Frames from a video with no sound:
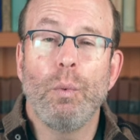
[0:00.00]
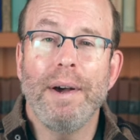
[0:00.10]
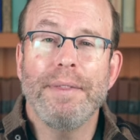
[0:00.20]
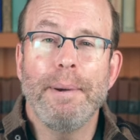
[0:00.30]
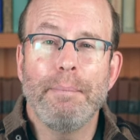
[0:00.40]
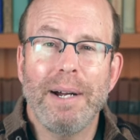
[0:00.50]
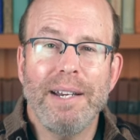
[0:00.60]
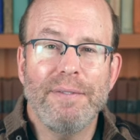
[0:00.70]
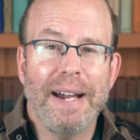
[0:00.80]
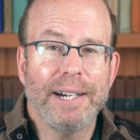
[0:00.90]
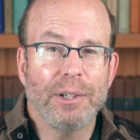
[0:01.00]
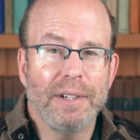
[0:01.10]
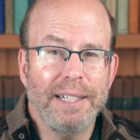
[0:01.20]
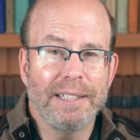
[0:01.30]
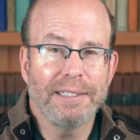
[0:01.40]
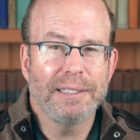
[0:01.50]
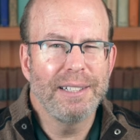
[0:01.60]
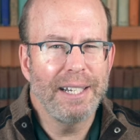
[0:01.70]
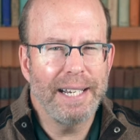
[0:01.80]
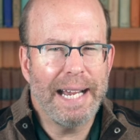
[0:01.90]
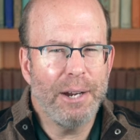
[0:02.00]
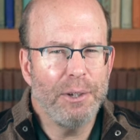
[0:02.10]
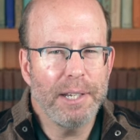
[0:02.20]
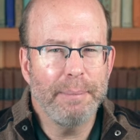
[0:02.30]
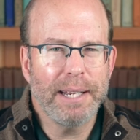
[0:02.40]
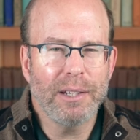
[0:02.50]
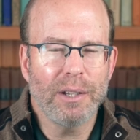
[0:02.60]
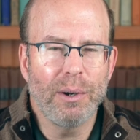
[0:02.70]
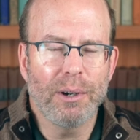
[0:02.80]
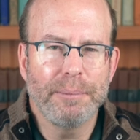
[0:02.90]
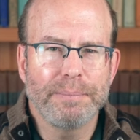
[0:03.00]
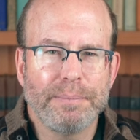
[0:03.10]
what the money factor is and how you can make it lower.